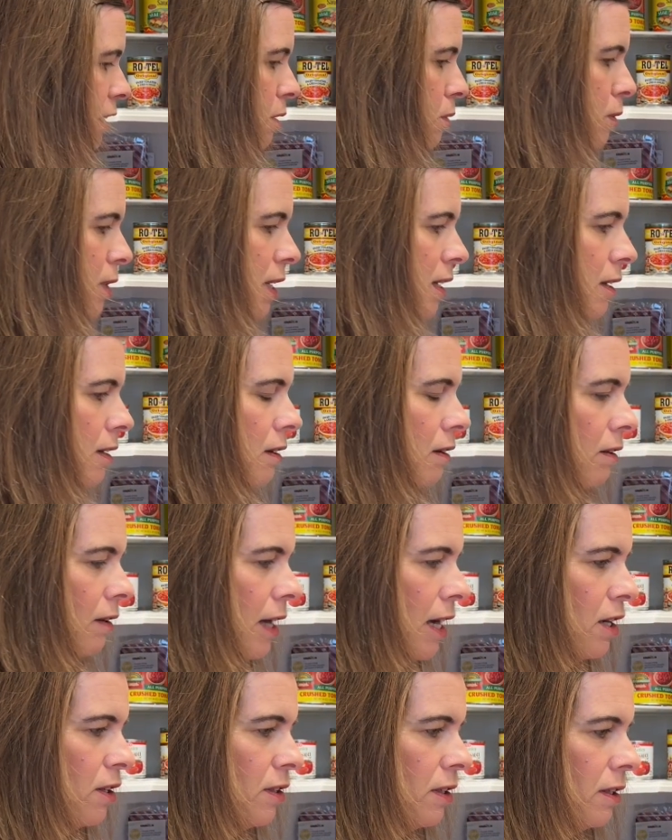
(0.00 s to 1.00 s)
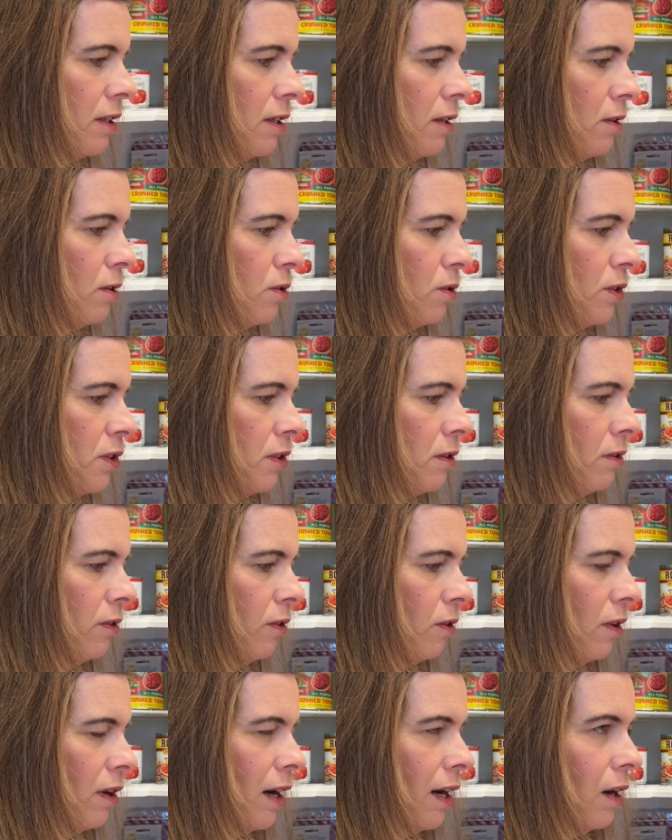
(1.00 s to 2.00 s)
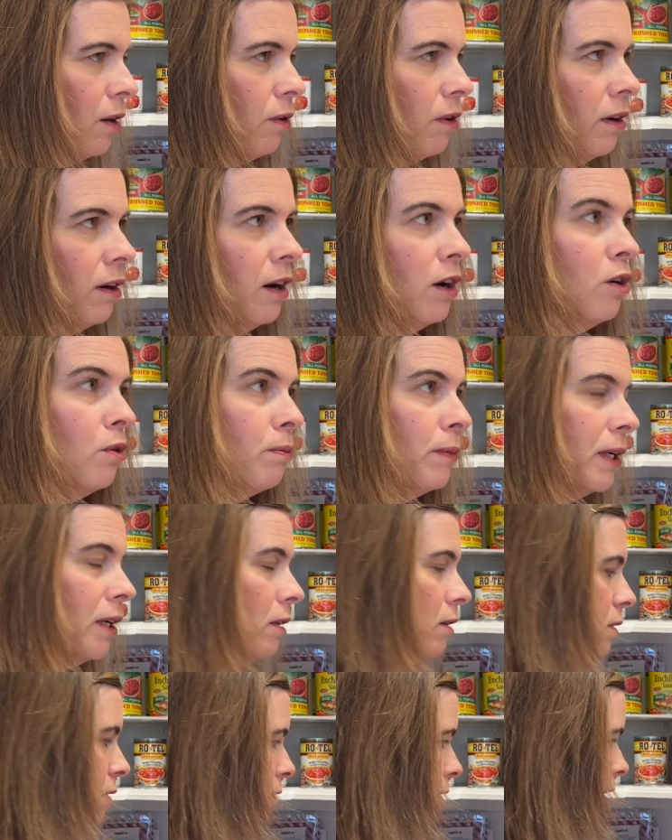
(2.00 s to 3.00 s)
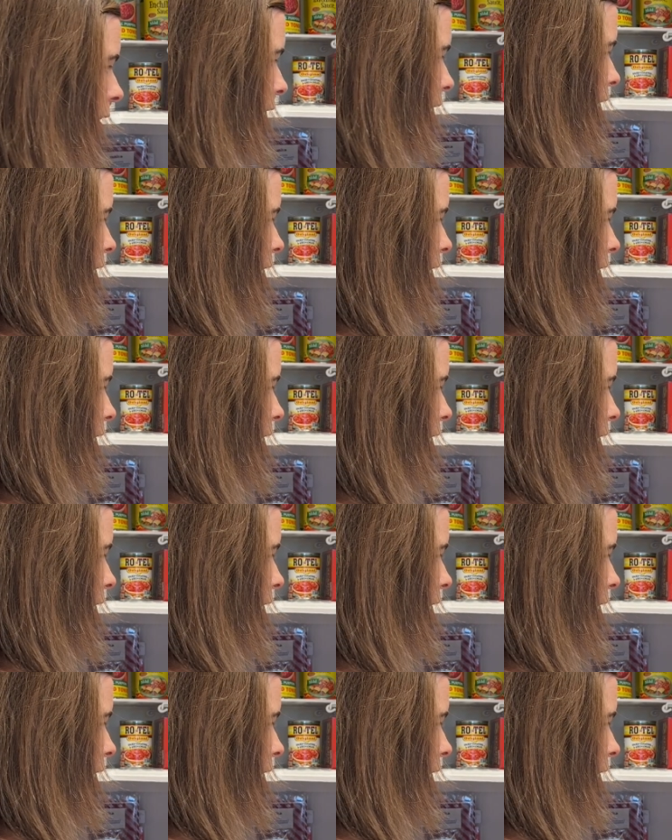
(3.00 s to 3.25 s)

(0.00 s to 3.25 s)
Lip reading: we like to use for our oatmeal. So I kind